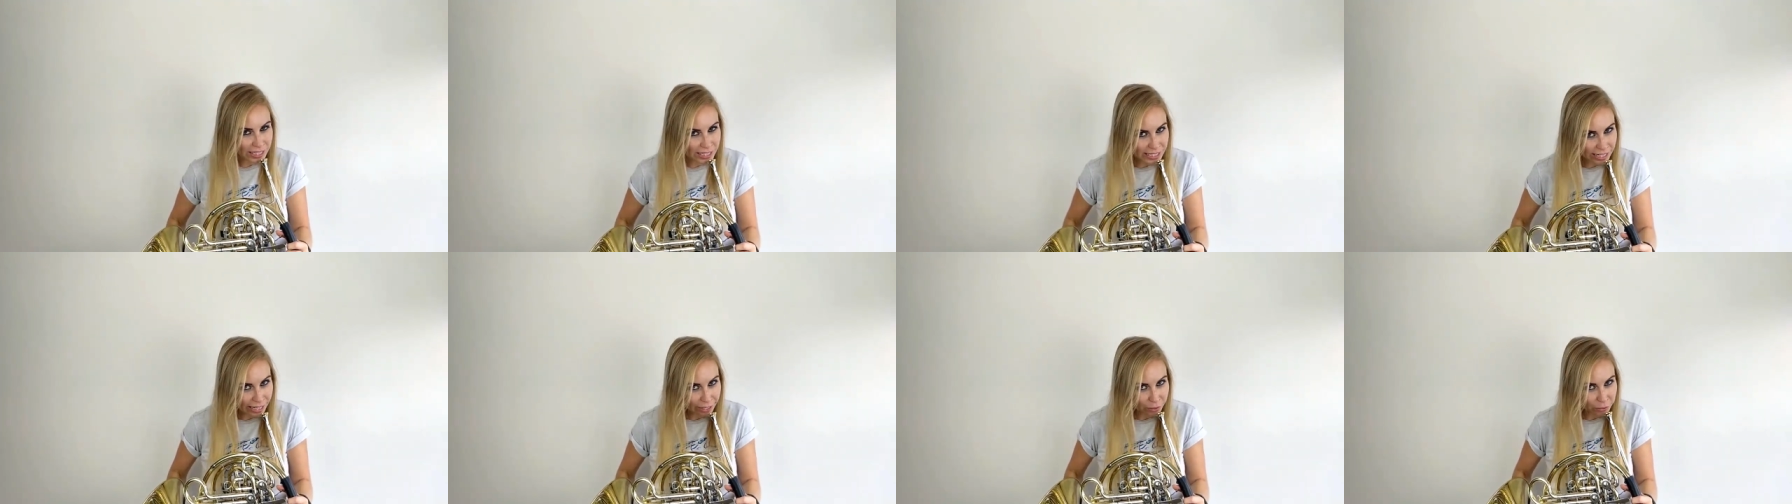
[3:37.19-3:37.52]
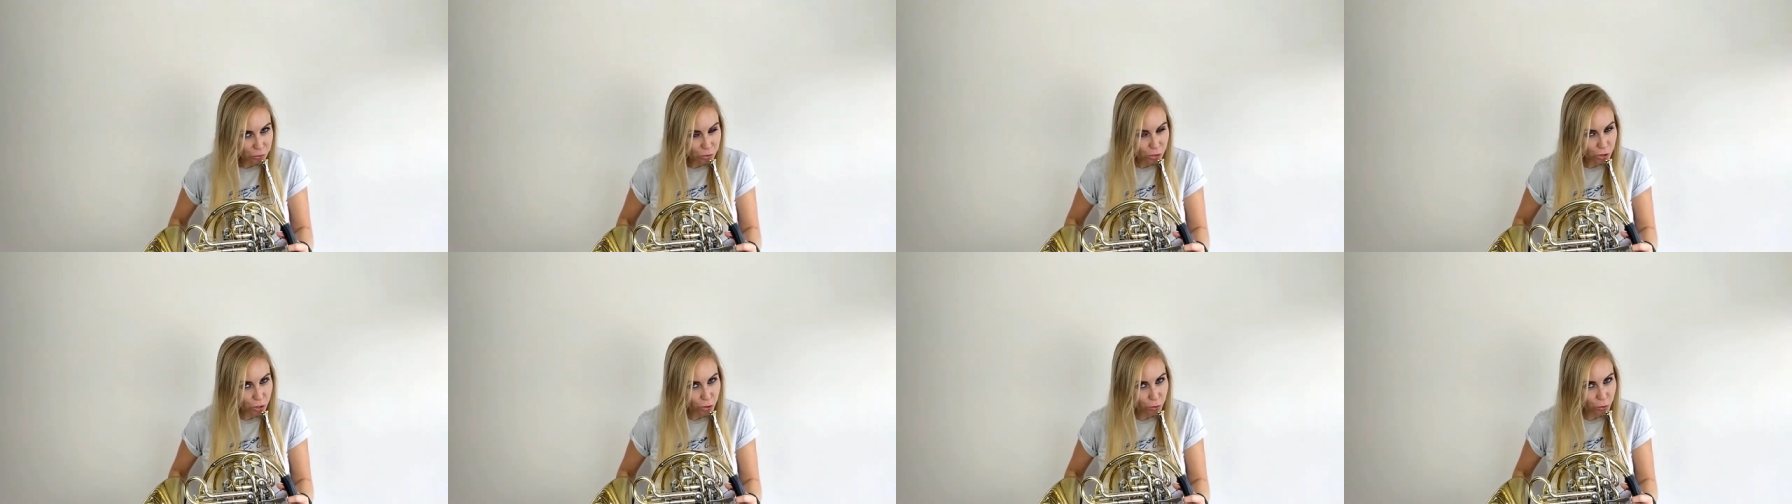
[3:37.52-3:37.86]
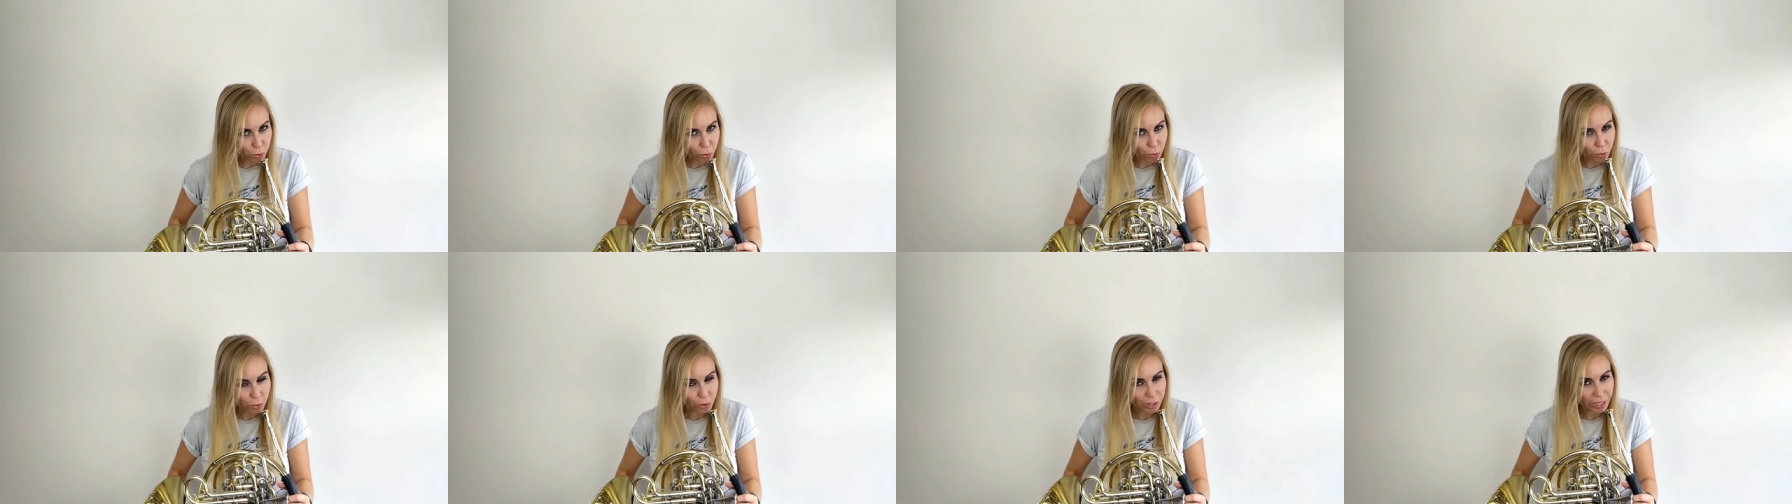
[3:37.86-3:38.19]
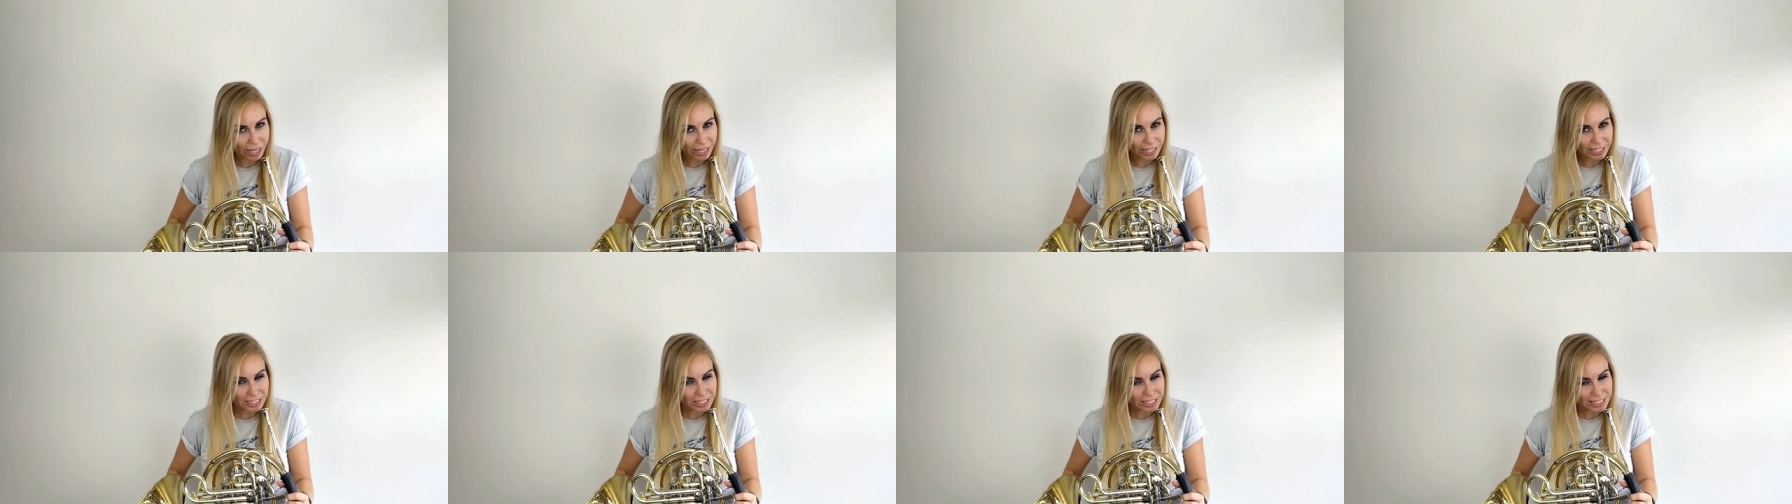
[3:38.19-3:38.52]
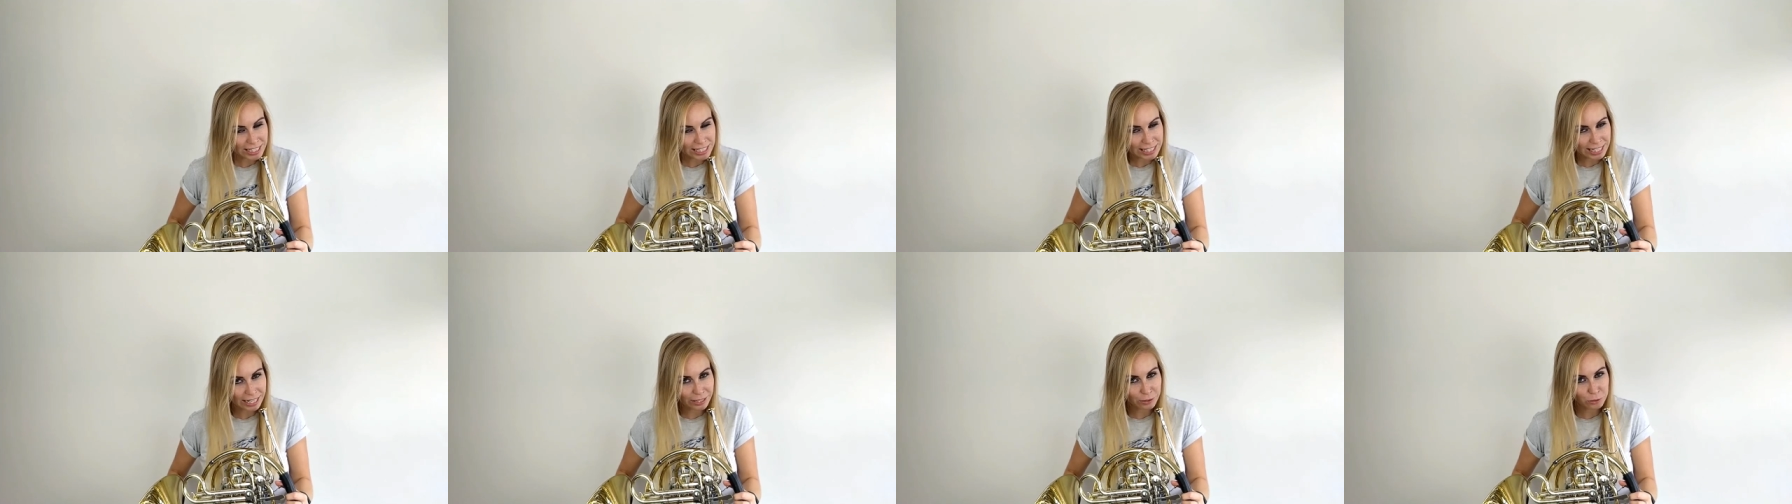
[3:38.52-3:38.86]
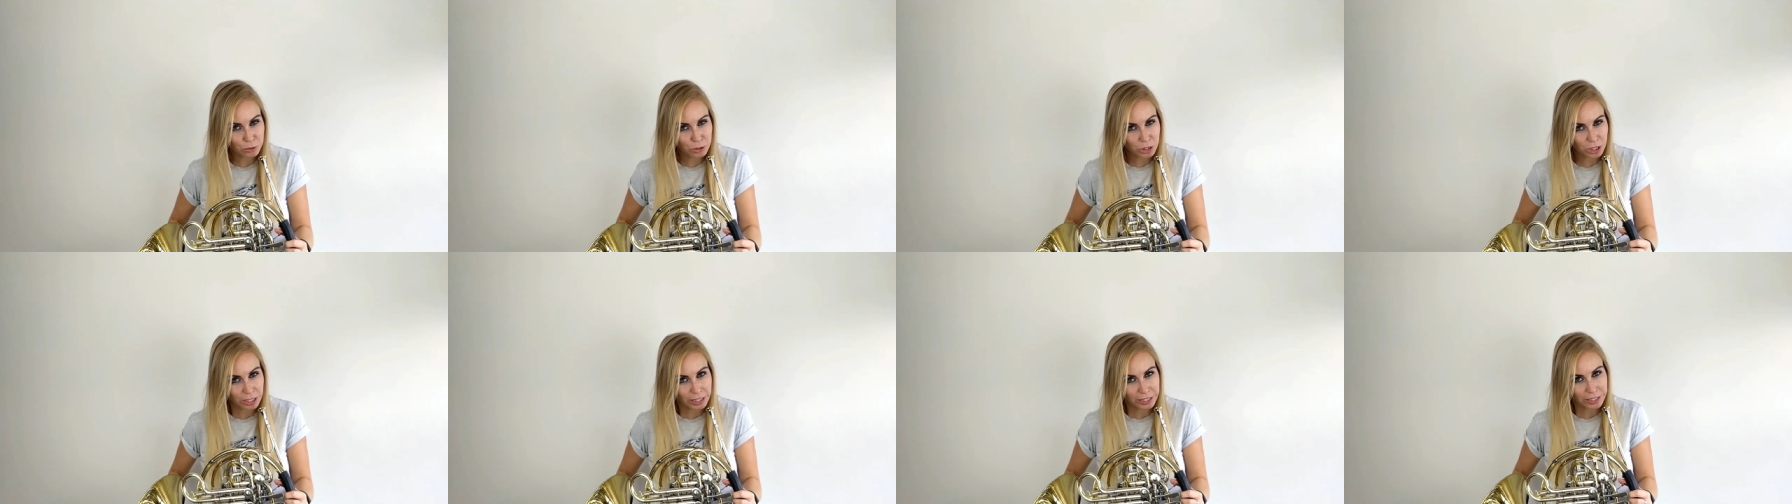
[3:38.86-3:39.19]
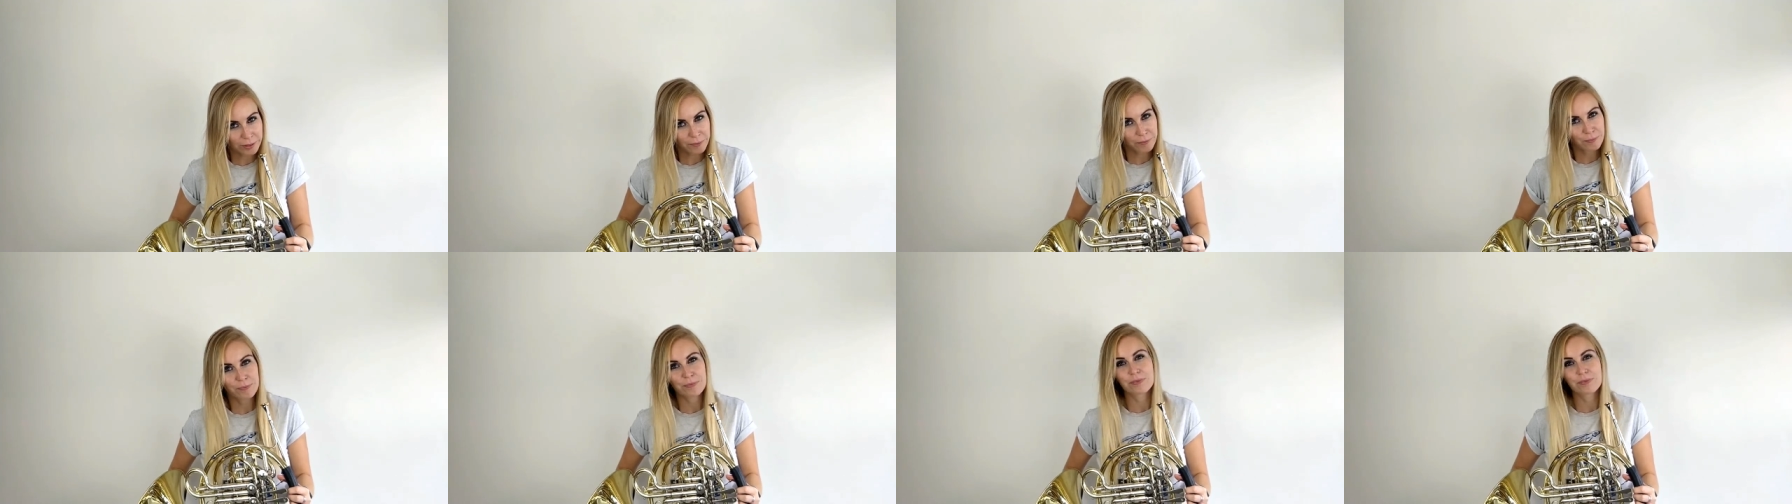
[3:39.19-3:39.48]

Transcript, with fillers: down to the horn and slouching.